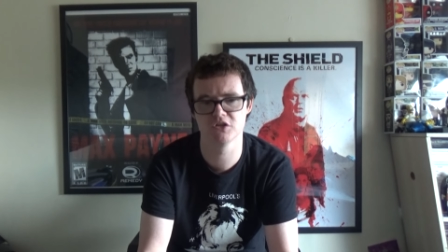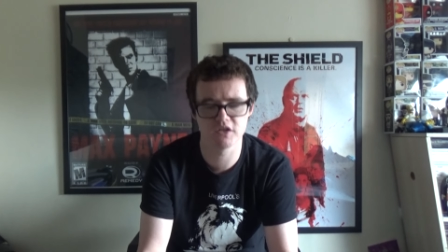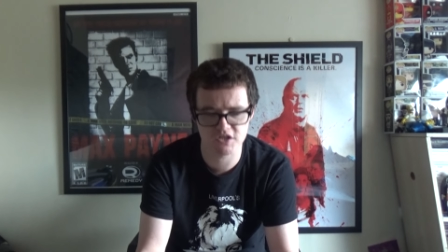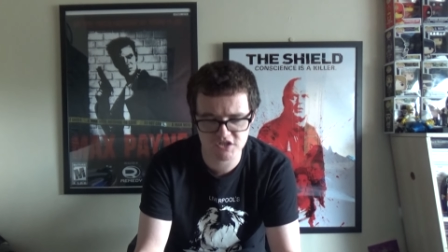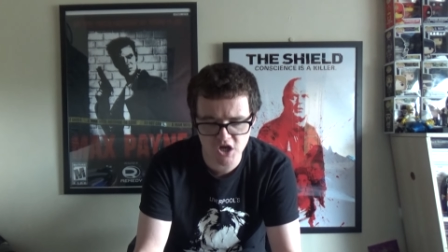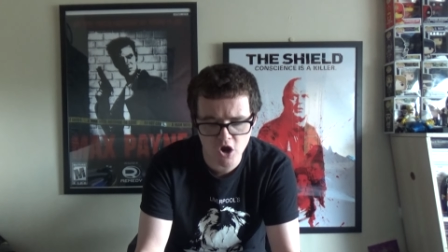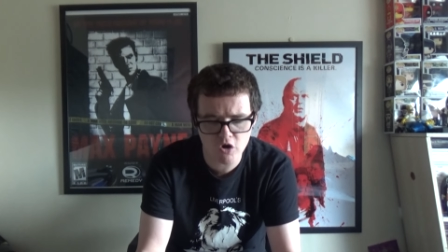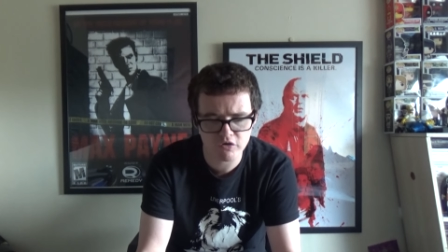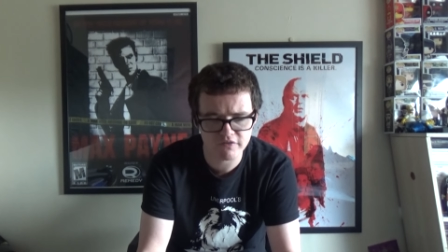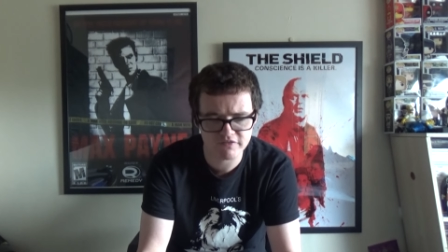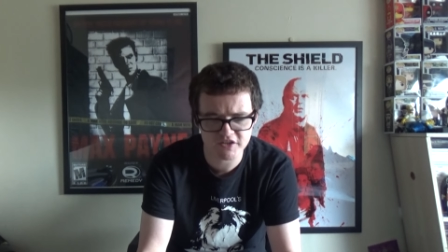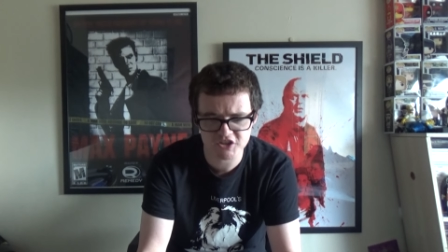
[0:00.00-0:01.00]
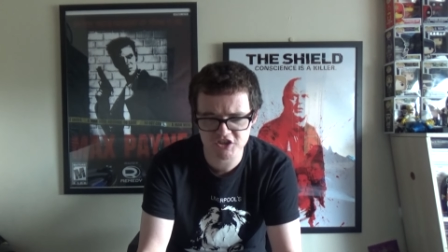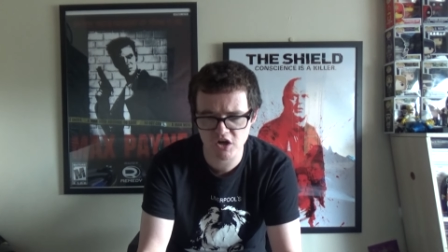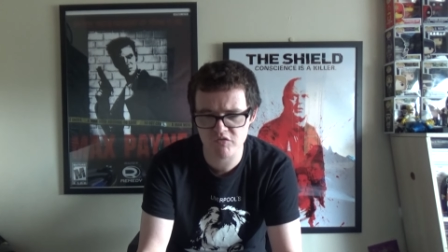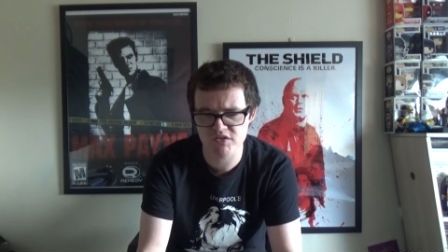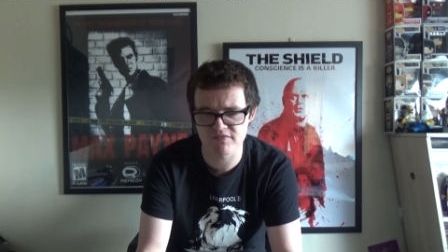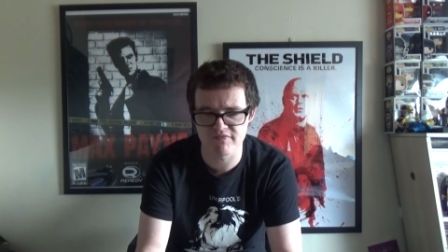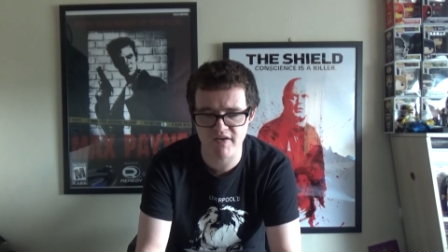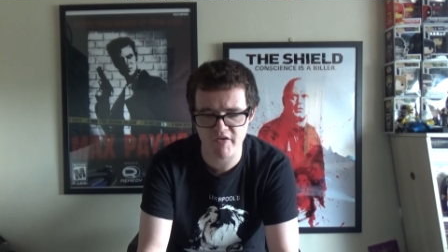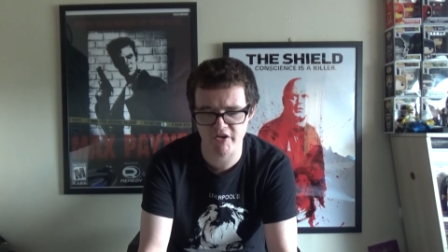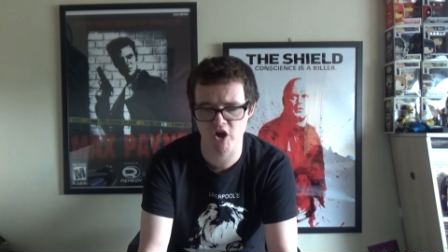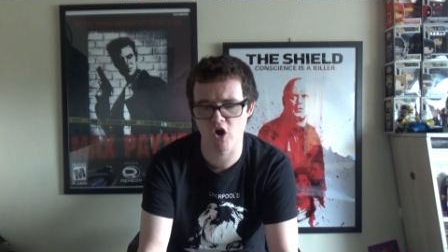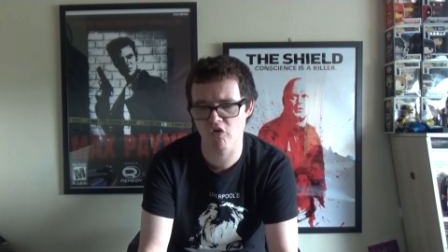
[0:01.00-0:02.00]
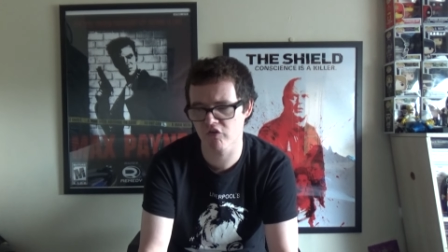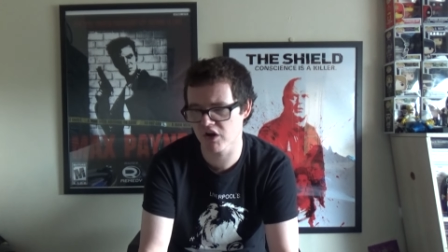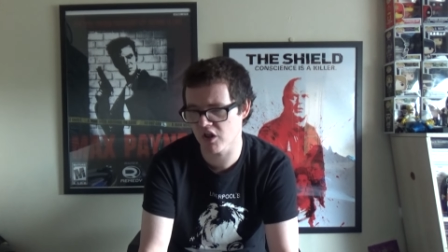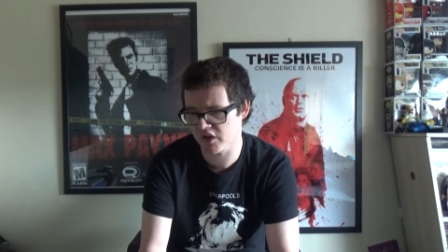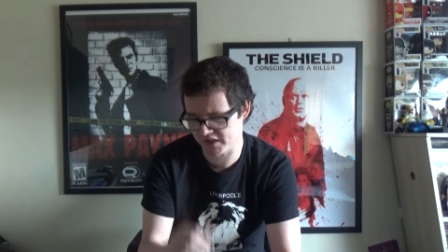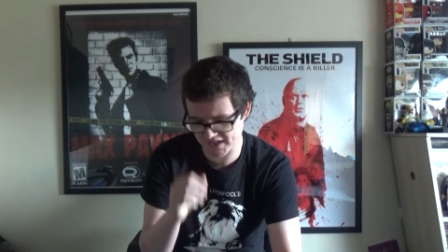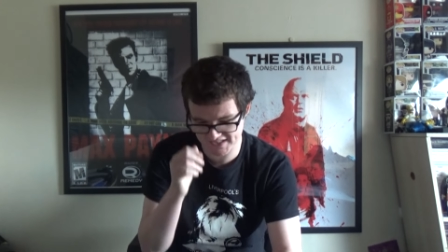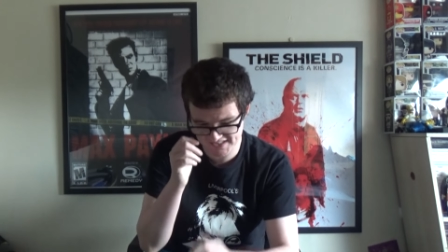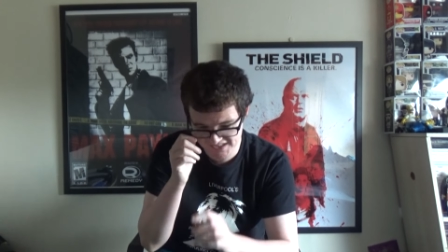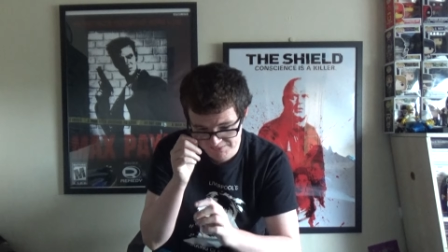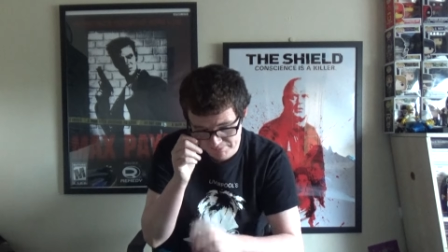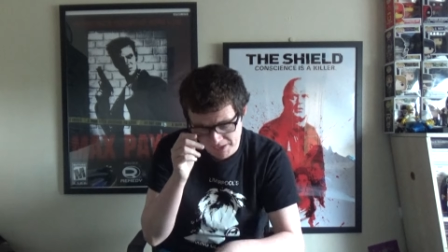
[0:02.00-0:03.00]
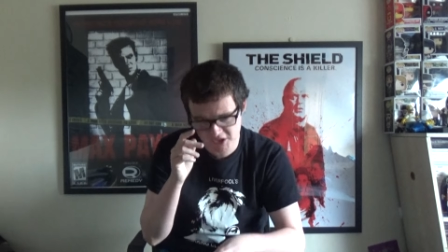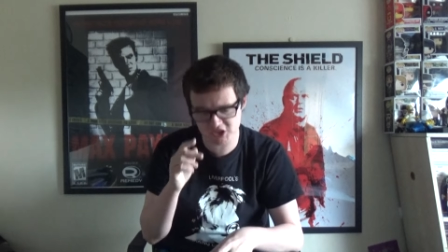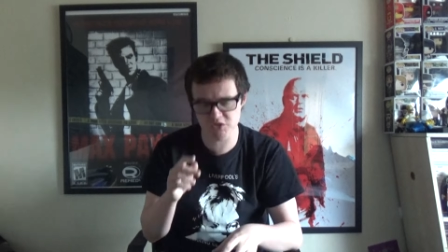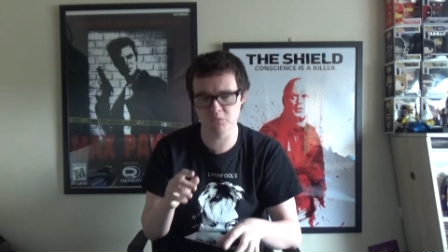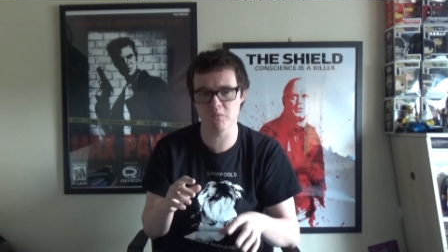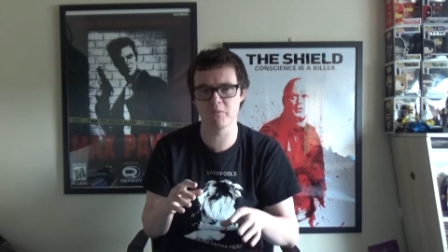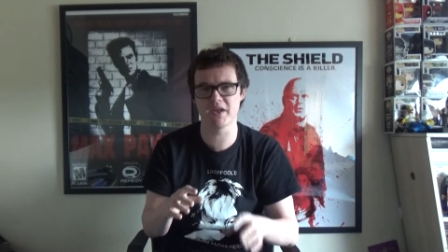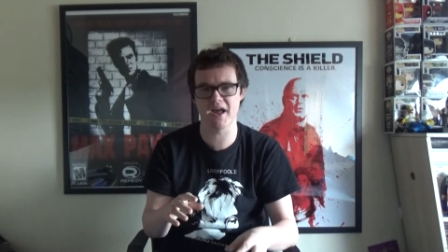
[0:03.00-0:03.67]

The tone of this show is very horror-like, especially when we